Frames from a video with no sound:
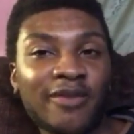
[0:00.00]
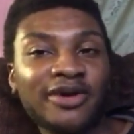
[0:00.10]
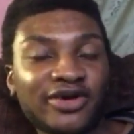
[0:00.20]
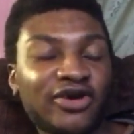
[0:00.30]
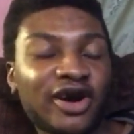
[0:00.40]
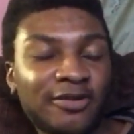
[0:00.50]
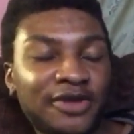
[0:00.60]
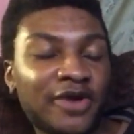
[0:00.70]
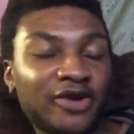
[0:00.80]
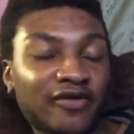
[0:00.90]
I'm gonna get y'all
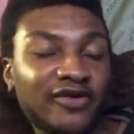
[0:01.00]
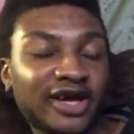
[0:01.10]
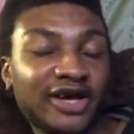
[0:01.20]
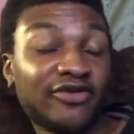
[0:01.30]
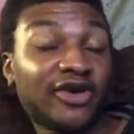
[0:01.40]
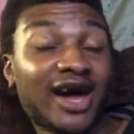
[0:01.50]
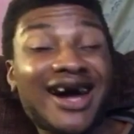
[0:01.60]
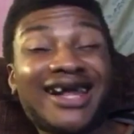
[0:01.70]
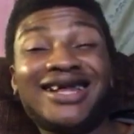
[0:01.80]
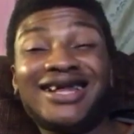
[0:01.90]
update with everything else. Cause I
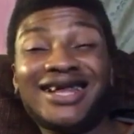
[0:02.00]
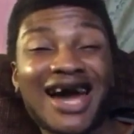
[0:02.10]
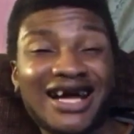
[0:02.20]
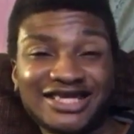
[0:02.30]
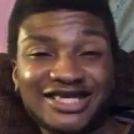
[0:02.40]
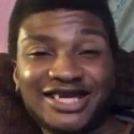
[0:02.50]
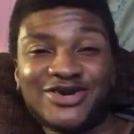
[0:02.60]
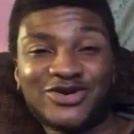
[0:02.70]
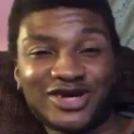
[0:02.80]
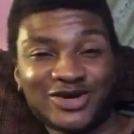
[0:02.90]
got a lot of shit
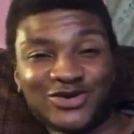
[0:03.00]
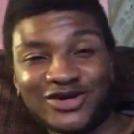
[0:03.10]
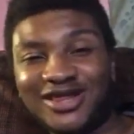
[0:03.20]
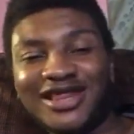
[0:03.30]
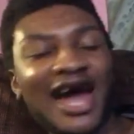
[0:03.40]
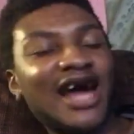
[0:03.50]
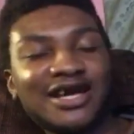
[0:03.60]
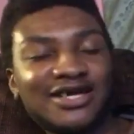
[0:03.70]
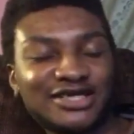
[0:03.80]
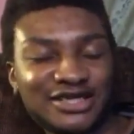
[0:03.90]
going on, a lot
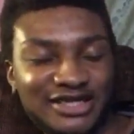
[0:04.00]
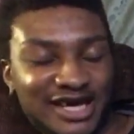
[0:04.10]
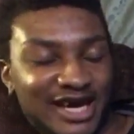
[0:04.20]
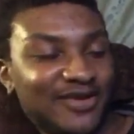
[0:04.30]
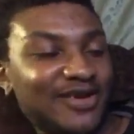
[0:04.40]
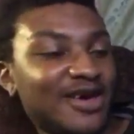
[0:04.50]
of good shit.